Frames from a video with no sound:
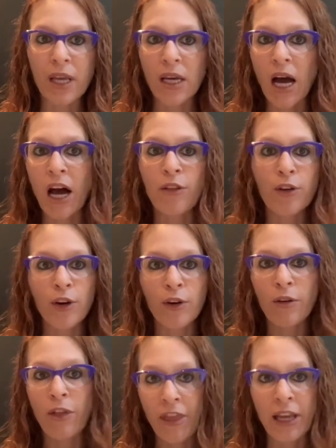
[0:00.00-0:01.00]

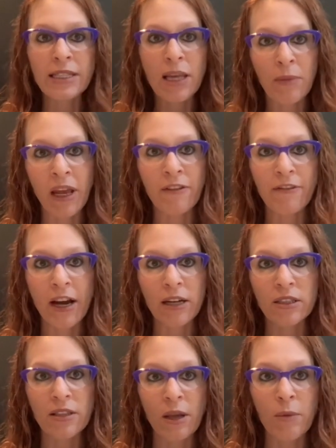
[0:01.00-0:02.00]
other things that may
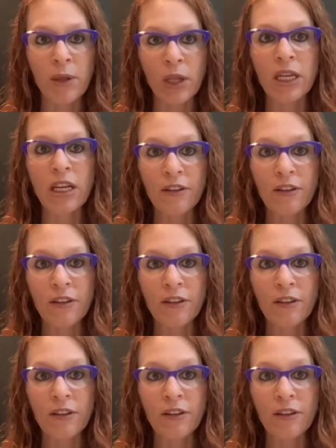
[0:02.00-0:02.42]
affect the ability